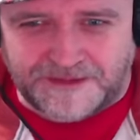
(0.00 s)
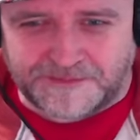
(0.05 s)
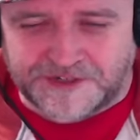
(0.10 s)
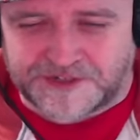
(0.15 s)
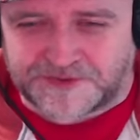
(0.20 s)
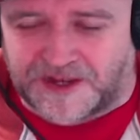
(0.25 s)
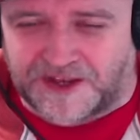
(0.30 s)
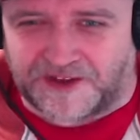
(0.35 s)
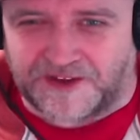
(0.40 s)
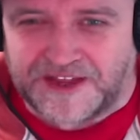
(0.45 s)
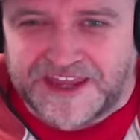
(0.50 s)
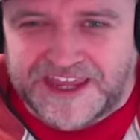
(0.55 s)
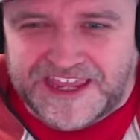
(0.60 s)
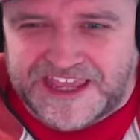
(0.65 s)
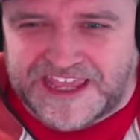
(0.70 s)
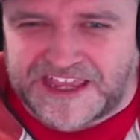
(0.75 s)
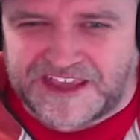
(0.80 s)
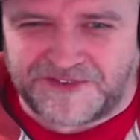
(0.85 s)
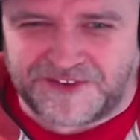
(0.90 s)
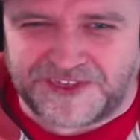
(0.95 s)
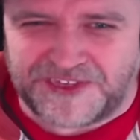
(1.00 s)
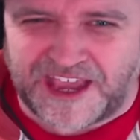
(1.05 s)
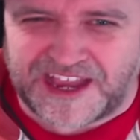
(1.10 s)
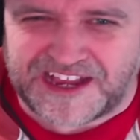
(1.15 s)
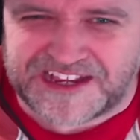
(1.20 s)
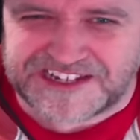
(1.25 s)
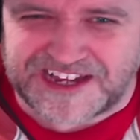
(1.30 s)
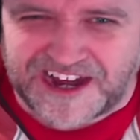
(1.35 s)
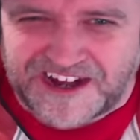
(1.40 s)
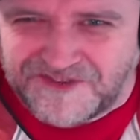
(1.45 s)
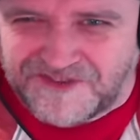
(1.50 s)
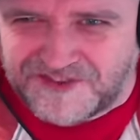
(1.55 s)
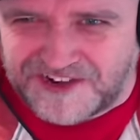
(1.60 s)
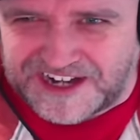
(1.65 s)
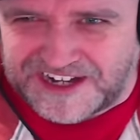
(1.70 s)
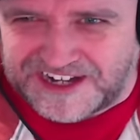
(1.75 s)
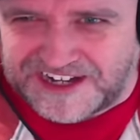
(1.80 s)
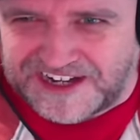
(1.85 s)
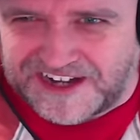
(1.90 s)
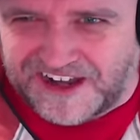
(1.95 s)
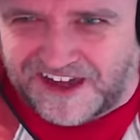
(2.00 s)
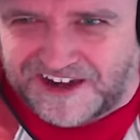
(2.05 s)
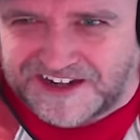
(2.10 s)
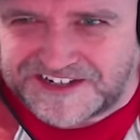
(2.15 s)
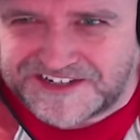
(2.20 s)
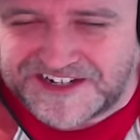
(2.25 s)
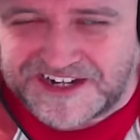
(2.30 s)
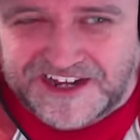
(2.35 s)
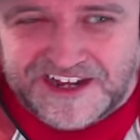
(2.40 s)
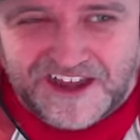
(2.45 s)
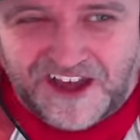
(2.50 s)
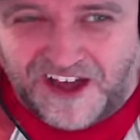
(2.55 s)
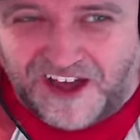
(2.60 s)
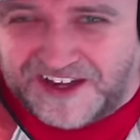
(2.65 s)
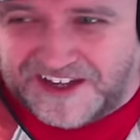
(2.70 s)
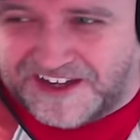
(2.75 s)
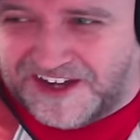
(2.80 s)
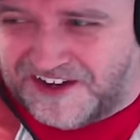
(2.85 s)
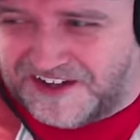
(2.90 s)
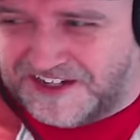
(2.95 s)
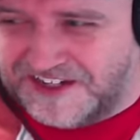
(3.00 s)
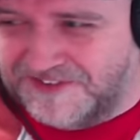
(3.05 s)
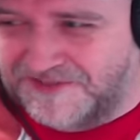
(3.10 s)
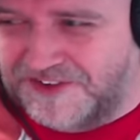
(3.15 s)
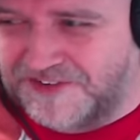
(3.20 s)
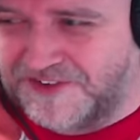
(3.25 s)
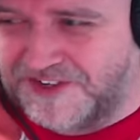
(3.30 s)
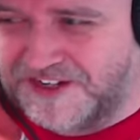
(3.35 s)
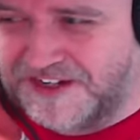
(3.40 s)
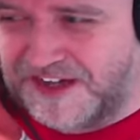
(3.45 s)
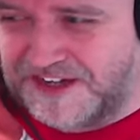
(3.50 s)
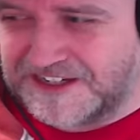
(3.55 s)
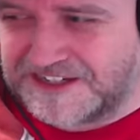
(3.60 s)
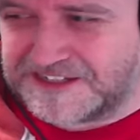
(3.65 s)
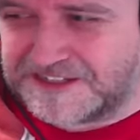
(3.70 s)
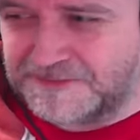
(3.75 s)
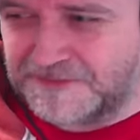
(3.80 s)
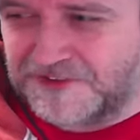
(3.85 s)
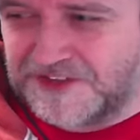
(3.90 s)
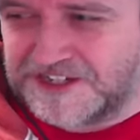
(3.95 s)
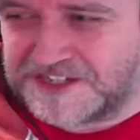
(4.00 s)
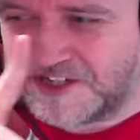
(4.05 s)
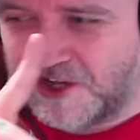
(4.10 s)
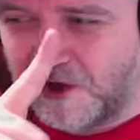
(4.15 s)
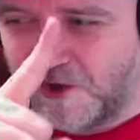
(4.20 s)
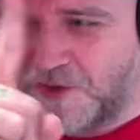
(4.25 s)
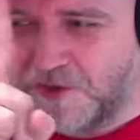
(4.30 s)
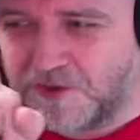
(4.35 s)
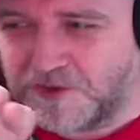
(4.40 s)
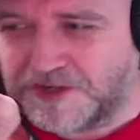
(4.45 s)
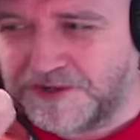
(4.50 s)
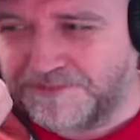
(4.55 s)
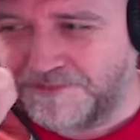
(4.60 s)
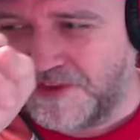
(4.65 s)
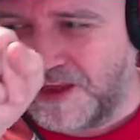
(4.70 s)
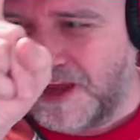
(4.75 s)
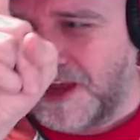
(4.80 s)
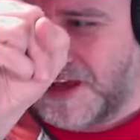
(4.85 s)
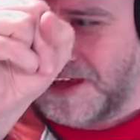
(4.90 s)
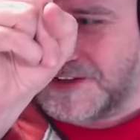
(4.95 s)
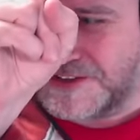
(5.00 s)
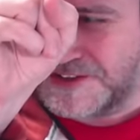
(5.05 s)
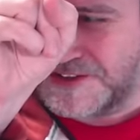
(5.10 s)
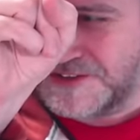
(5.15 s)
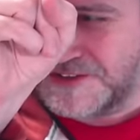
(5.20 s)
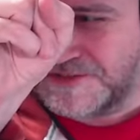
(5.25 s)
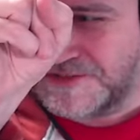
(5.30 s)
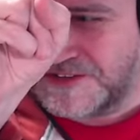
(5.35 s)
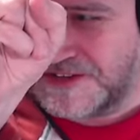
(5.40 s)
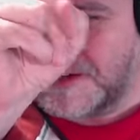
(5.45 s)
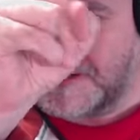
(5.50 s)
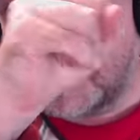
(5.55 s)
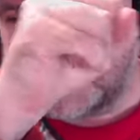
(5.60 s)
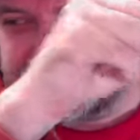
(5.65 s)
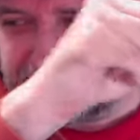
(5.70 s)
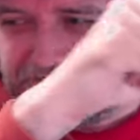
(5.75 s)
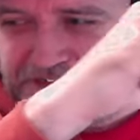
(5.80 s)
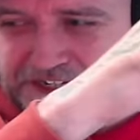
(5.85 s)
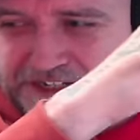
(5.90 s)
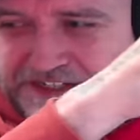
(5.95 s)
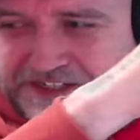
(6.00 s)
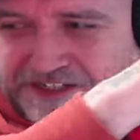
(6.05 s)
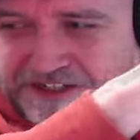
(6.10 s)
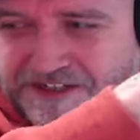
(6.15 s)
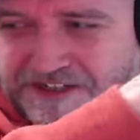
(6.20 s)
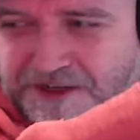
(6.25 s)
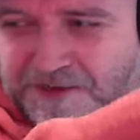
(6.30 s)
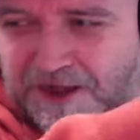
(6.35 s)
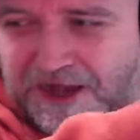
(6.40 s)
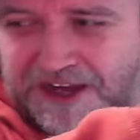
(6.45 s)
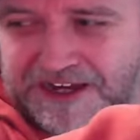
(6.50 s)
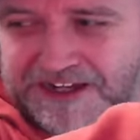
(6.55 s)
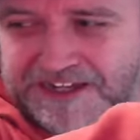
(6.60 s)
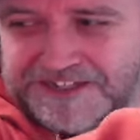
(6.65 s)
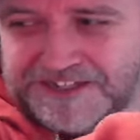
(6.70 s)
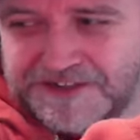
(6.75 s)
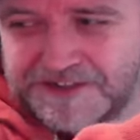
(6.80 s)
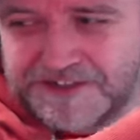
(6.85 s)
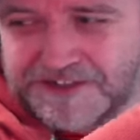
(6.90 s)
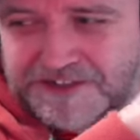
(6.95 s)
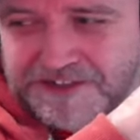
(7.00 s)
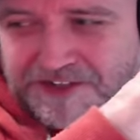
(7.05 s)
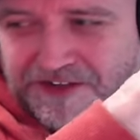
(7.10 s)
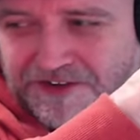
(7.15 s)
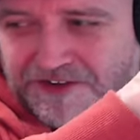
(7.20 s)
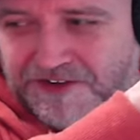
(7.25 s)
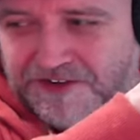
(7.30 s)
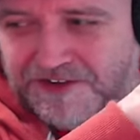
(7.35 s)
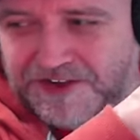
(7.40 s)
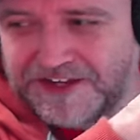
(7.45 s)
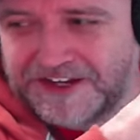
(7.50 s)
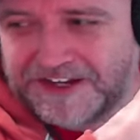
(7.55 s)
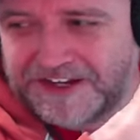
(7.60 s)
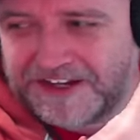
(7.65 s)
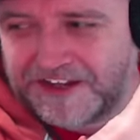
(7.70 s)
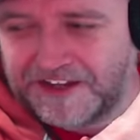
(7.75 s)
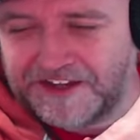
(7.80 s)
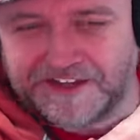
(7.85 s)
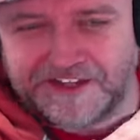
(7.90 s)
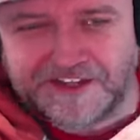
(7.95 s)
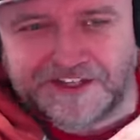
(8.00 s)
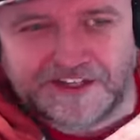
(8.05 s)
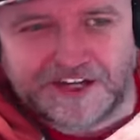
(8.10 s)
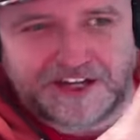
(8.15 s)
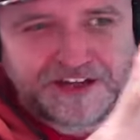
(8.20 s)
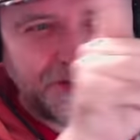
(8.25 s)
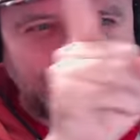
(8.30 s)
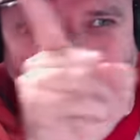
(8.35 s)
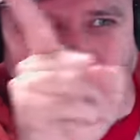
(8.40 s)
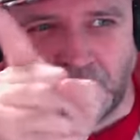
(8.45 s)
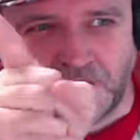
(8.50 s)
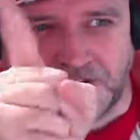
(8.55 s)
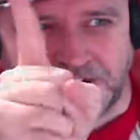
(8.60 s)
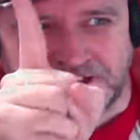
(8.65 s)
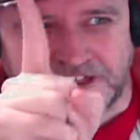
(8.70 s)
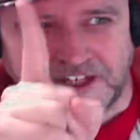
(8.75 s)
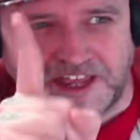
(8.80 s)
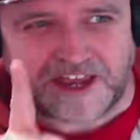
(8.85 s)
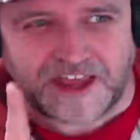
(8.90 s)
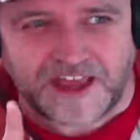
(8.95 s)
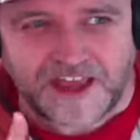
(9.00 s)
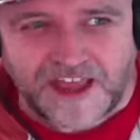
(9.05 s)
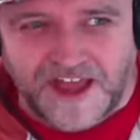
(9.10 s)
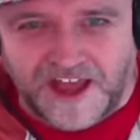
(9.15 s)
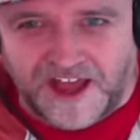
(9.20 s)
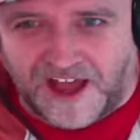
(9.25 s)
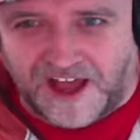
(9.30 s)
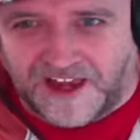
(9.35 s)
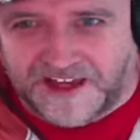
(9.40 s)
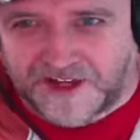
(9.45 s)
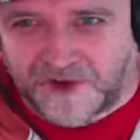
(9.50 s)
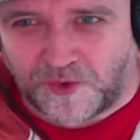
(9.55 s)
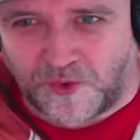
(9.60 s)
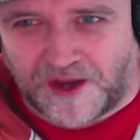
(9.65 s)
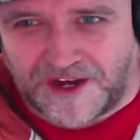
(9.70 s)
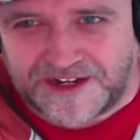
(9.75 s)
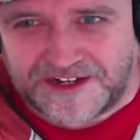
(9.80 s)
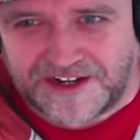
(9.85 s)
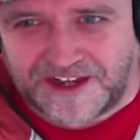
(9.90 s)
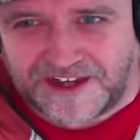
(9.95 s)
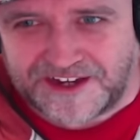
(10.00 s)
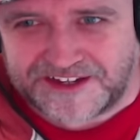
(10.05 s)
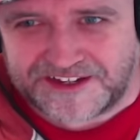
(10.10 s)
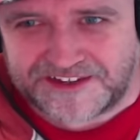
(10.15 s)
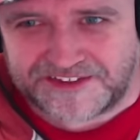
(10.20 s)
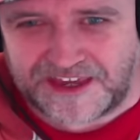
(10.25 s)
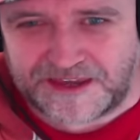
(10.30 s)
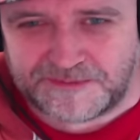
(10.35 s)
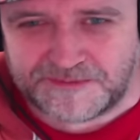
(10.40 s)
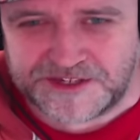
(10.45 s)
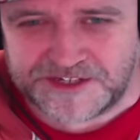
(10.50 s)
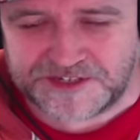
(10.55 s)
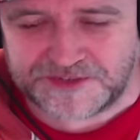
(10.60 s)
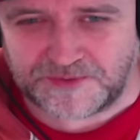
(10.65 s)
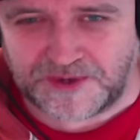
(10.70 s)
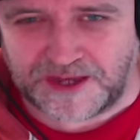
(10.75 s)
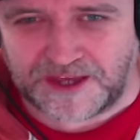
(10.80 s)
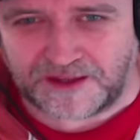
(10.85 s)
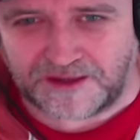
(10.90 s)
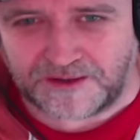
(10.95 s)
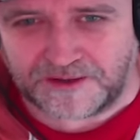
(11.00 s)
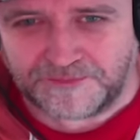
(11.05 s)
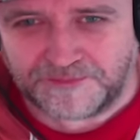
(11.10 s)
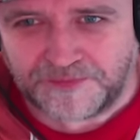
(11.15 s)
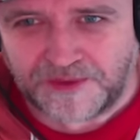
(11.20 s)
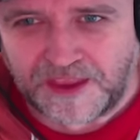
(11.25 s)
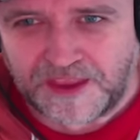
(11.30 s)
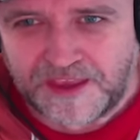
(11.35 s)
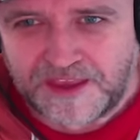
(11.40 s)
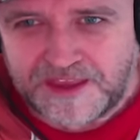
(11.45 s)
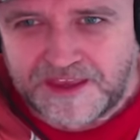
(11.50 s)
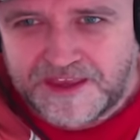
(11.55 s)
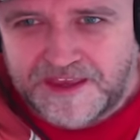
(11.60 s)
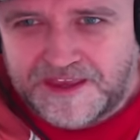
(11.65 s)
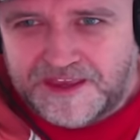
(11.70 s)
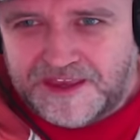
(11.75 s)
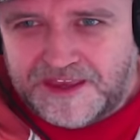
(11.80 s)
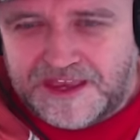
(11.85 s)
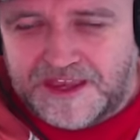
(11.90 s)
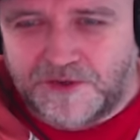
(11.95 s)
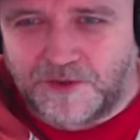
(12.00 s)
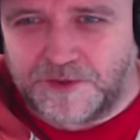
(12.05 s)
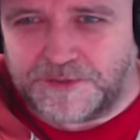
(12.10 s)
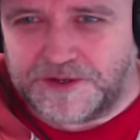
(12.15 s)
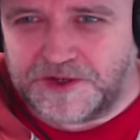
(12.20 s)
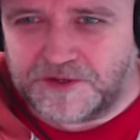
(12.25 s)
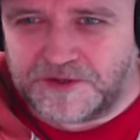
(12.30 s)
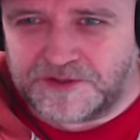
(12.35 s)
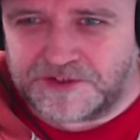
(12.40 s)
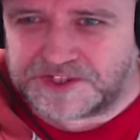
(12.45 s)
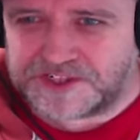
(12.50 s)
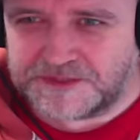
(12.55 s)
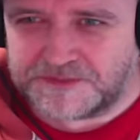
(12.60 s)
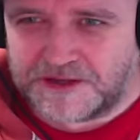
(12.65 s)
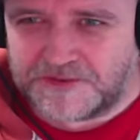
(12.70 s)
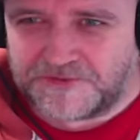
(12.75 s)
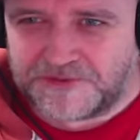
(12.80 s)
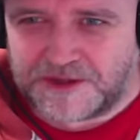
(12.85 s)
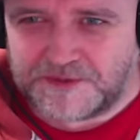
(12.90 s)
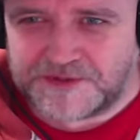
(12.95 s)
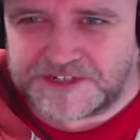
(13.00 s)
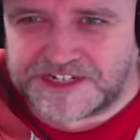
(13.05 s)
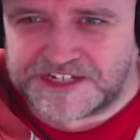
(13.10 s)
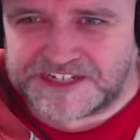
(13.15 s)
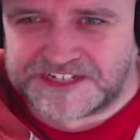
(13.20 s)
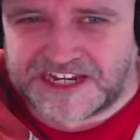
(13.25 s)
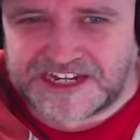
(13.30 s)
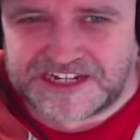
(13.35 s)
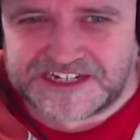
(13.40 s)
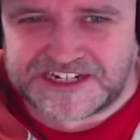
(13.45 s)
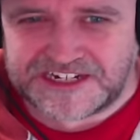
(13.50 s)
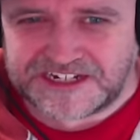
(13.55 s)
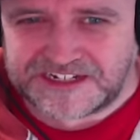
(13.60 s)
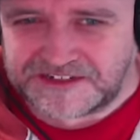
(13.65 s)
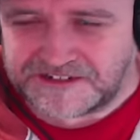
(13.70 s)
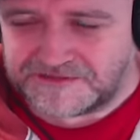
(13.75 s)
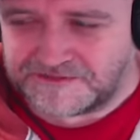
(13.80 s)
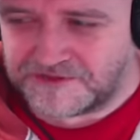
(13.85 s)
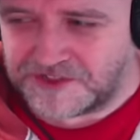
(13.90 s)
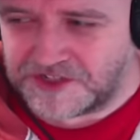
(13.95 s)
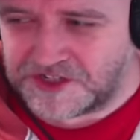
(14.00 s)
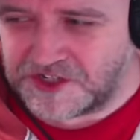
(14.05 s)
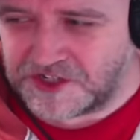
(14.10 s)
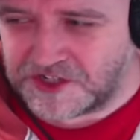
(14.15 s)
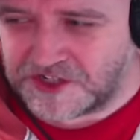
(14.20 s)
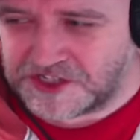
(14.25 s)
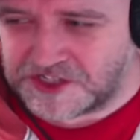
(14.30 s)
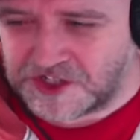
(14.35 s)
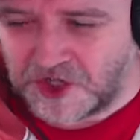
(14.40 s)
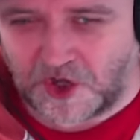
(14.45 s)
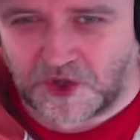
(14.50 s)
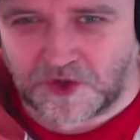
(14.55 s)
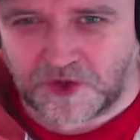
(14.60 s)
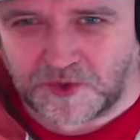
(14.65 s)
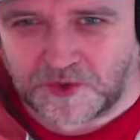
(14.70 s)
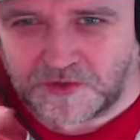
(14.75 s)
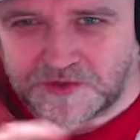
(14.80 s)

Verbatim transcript: as well. Even that I really liked. I kind of even like some of this old H U D, you know, some of these U Is that are in the, in, in the corners there. I quite like them as well. It would be awesome if there was a setting that you could toggle